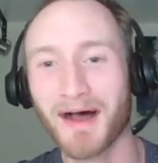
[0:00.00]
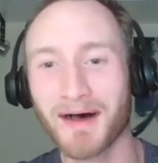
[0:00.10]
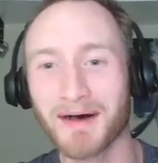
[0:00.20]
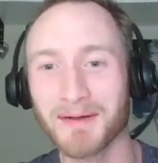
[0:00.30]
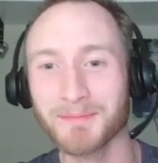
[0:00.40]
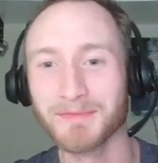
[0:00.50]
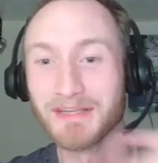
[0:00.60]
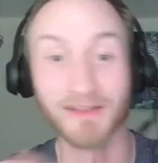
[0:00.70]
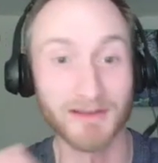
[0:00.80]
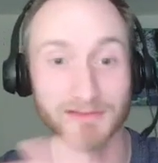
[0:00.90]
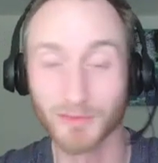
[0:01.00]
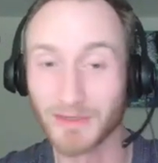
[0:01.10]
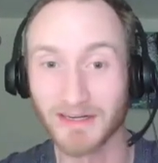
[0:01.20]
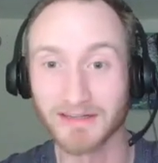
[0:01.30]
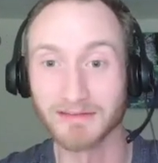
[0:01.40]
Um, he loves
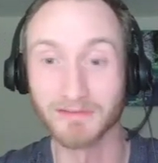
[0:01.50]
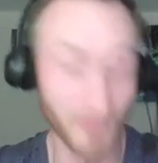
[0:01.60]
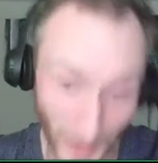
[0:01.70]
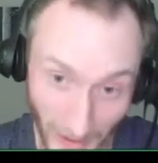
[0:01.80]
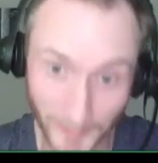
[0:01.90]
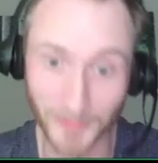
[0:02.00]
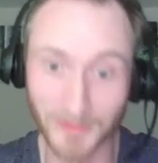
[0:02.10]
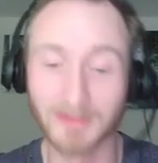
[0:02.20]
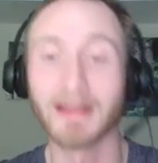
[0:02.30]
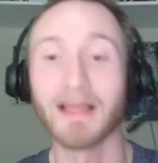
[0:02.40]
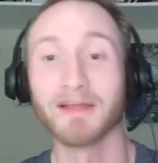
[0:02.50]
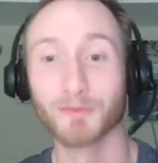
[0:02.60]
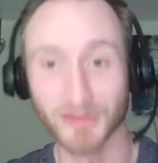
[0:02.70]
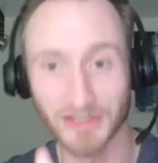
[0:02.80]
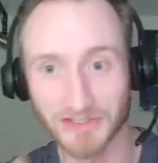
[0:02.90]
reading the Bible and
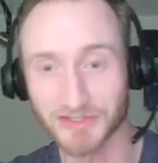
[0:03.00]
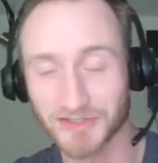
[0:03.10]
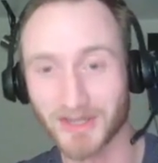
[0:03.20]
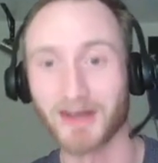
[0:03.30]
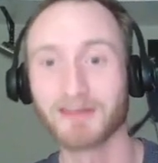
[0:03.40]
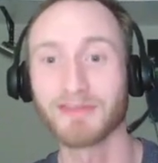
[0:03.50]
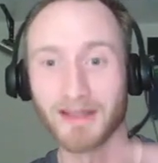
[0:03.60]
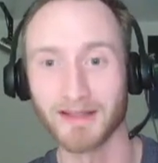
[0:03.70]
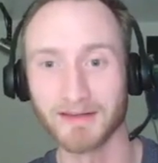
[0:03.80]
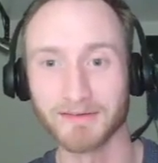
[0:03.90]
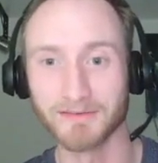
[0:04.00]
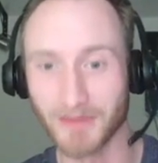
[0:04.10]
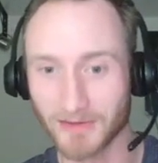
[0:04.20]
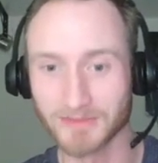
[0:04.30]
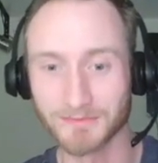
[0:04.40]
religious stuff, and
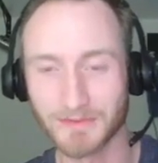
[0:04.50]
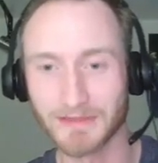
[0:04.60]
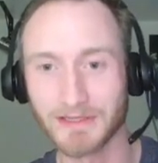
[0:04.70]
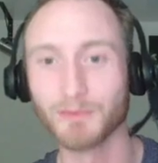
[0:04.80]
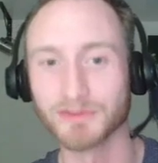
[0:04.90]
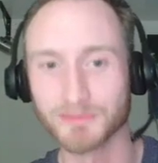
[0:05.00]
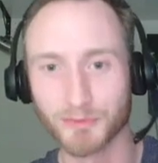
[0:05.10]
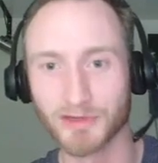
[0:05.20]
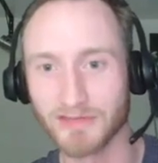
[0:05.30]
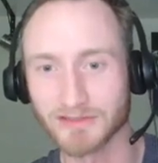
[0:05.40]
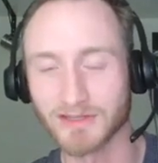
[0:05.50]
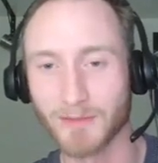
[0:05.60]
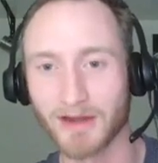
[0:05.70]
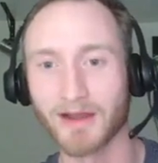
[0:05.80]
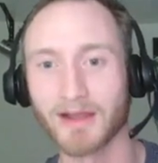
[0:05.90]
also he was previously
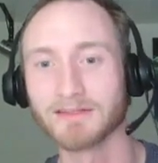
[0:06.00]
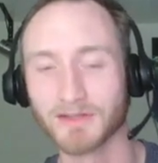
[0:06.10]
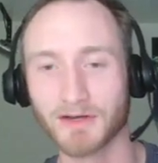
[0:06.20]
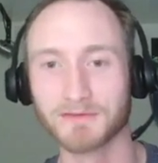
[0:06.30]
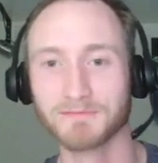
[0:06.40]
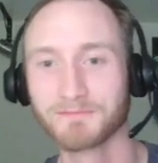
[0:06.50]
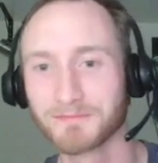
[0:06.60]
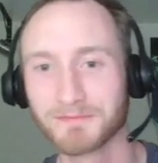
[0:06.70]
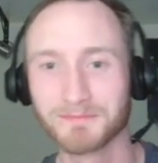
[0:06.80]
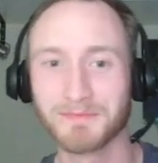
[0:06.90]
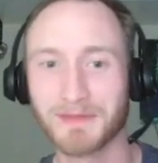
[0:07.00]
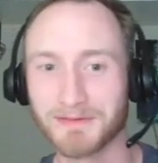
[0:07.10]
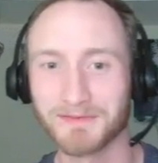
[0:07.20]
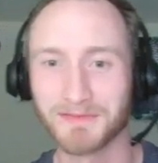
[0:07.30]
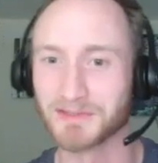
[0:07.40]
Mennonite, so
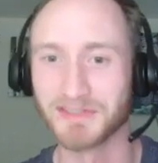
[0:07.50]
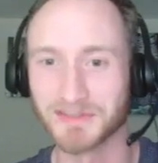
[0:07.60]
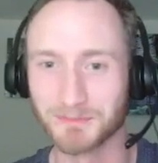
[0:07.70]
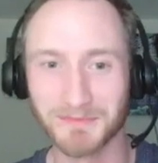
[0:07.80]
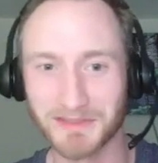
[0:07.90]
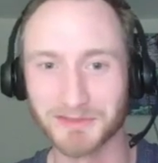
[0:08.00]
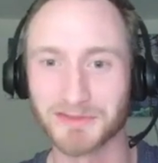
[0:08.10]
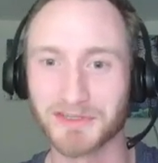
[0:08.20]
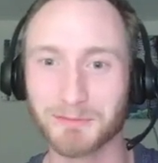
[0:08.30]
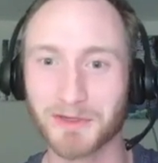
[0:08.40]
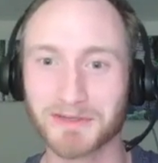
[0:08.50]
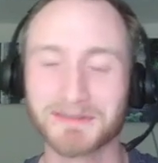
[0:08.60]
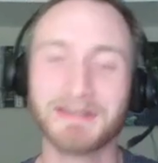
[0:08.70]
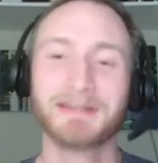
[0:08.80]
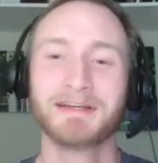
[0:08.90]
there's this interesting book
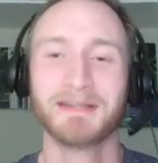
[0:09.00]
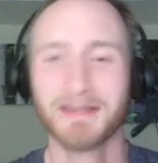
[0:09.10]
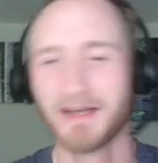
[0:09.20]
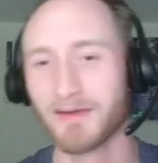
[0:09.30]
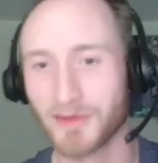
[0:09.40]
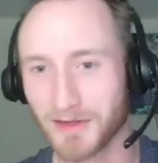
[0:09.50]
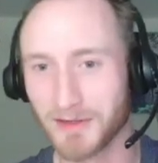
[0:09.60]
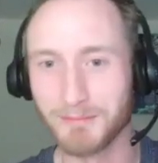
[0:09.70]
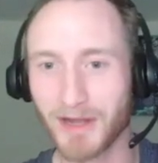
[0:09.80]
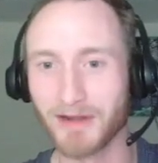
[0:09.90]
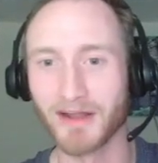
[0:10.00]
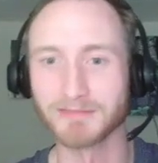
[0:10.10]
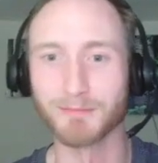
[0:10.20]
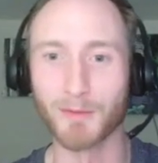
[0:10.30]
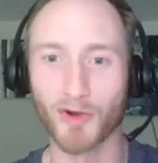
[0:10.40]
of a
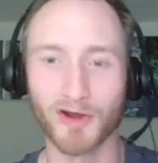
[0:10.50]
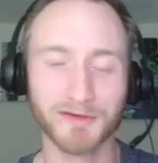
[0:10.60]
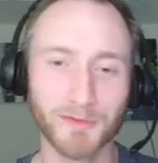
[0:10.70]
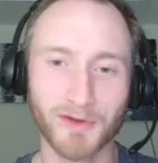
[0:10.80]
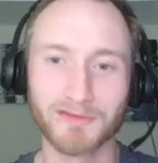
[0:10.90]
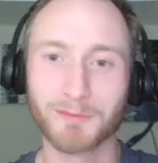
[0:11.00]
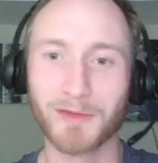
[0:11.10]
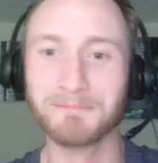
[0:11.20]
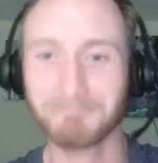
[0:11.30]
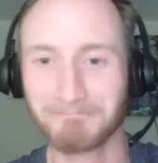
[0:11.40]
Mennonite's memoir, whatever. But